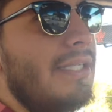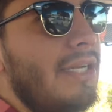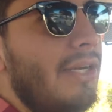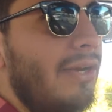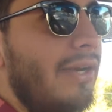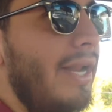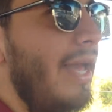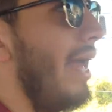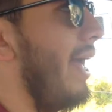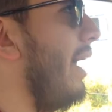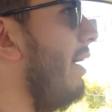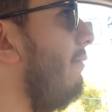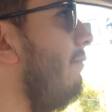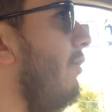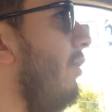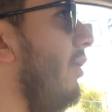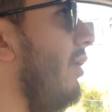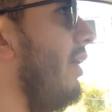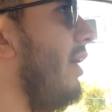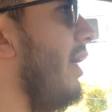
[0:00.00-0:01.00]
year and a half,
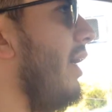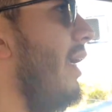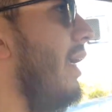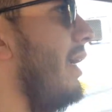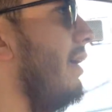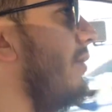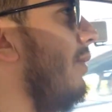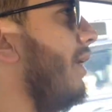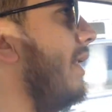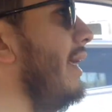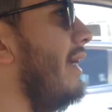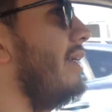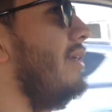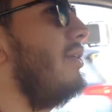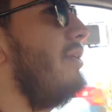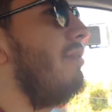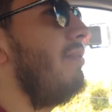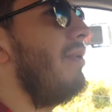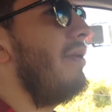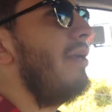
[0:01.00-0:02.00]
where we're like,
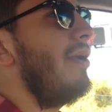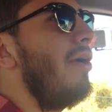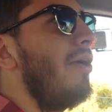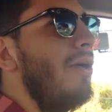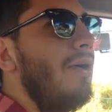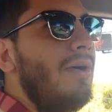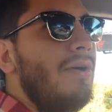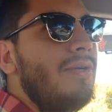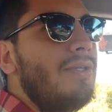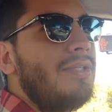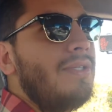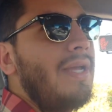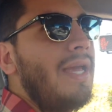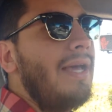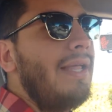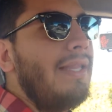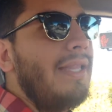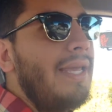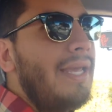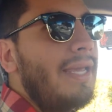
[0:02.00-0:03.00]
dude, we go to
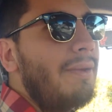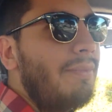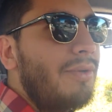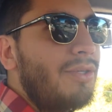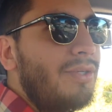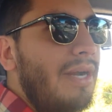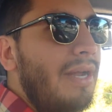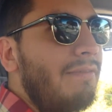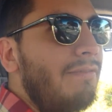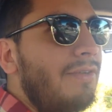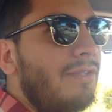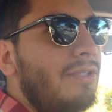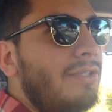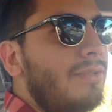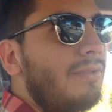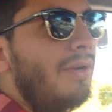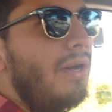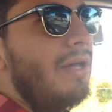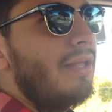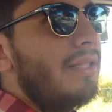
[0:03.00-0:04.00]
L A, we travel
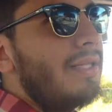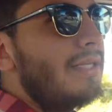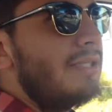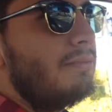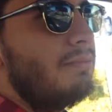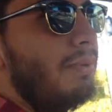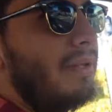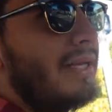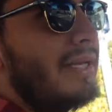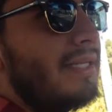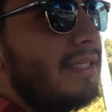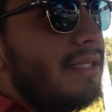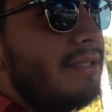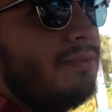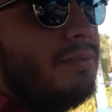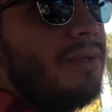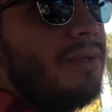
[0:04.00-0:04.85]
to all these places,